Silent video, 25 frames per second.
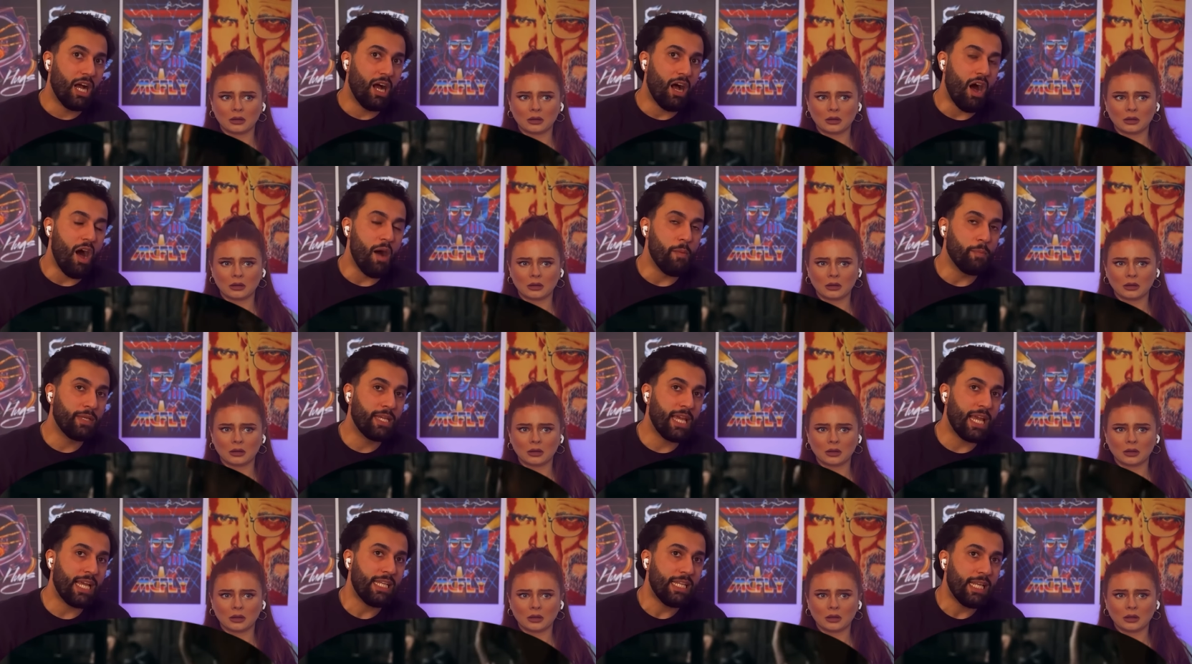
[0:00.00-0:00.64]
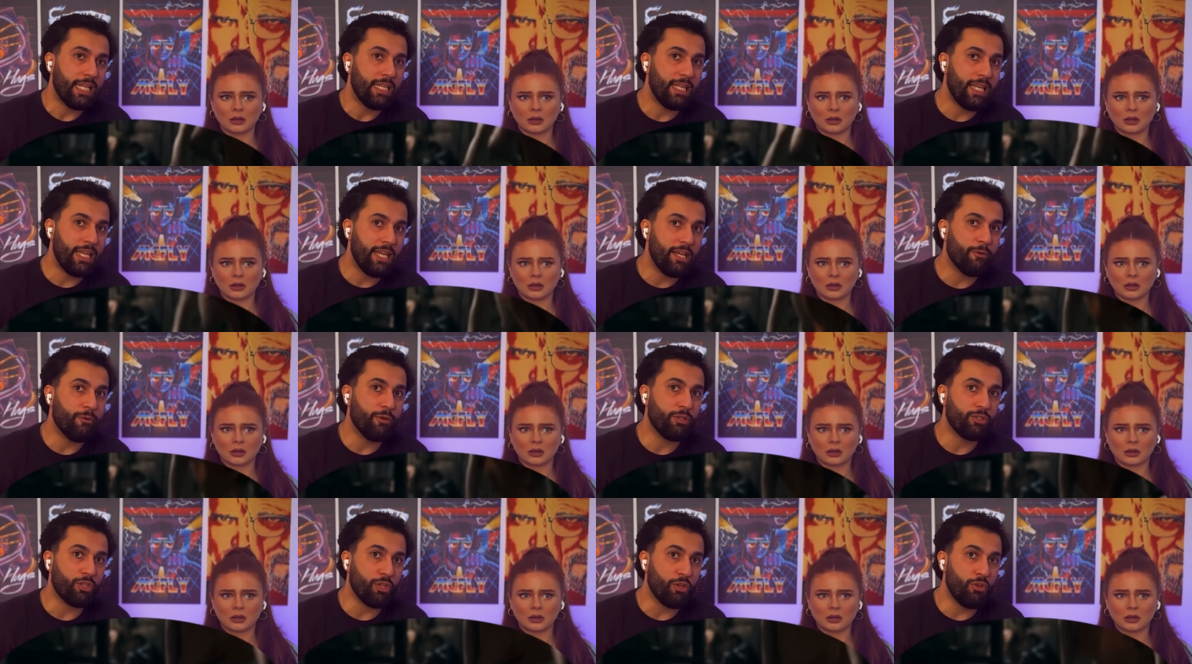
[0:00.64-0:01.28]
Speaker 1: I'm getting the
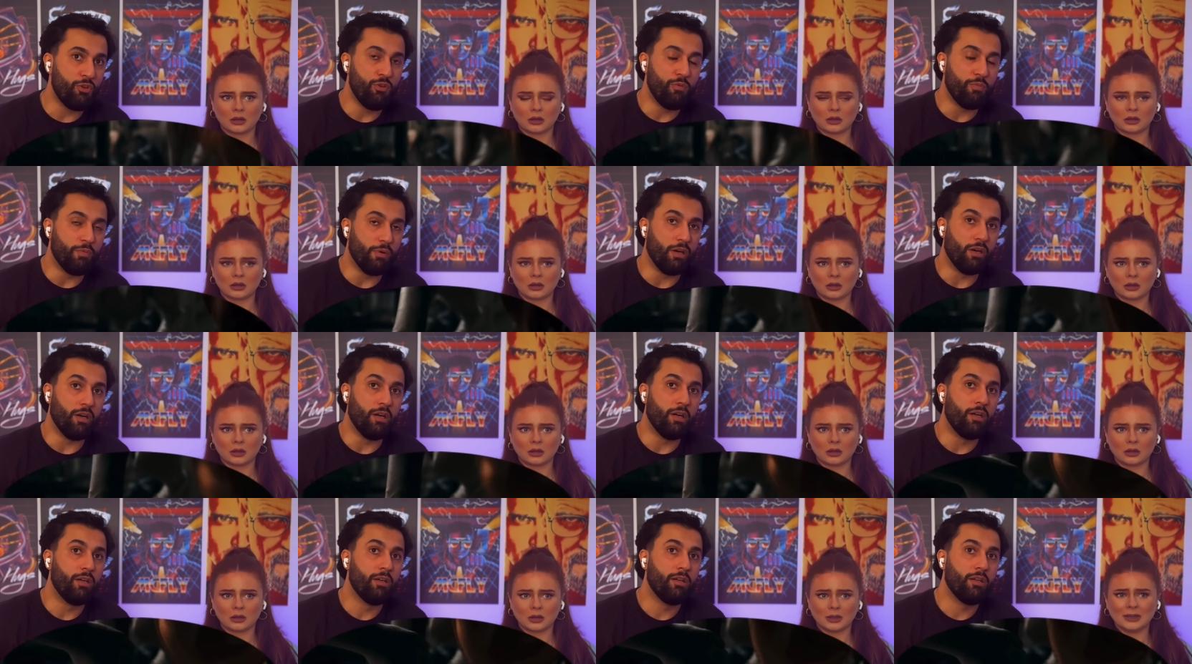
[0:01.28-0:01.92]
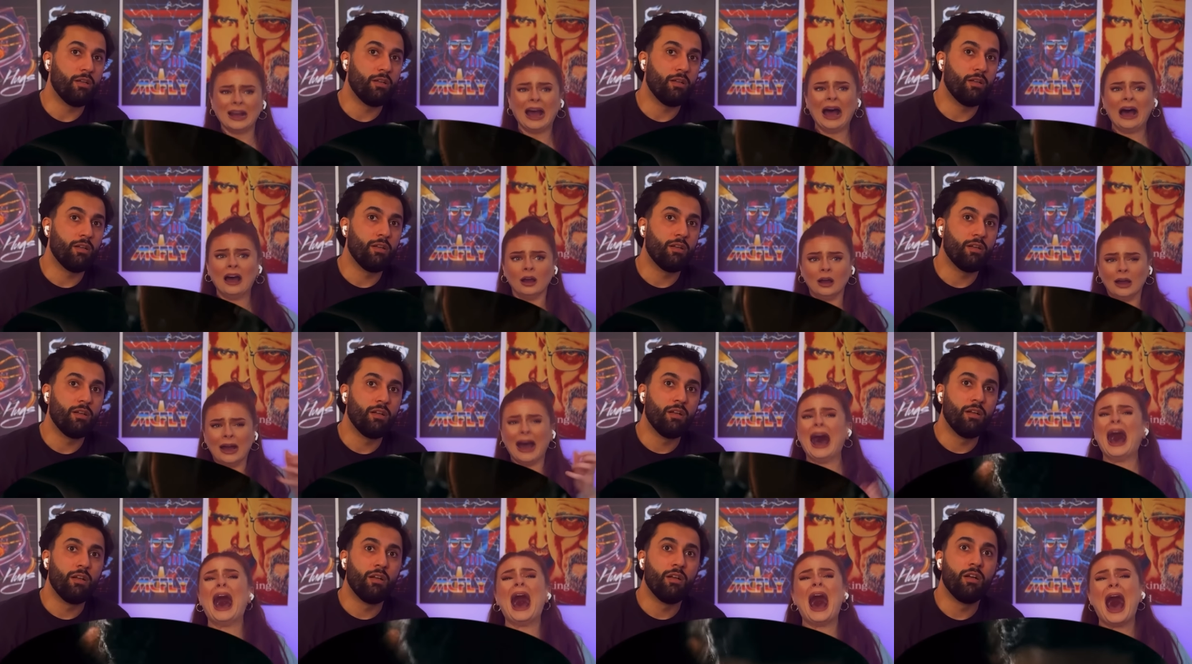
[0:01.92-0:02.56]
nearest Uber.
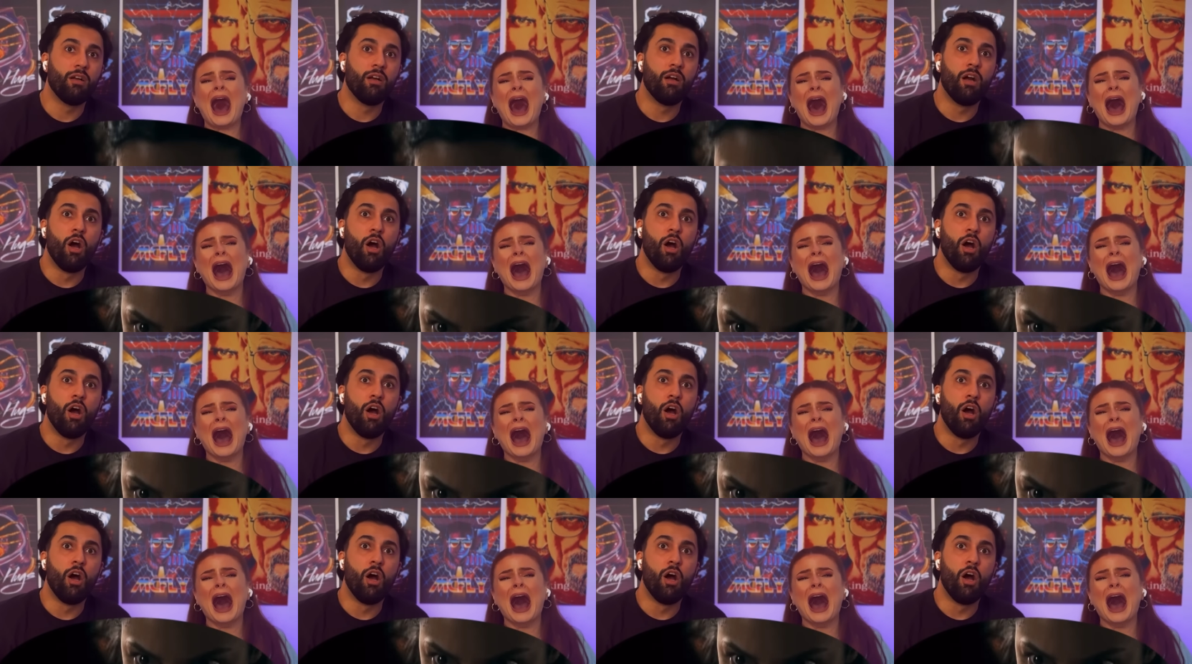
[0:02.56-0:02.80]
Oh,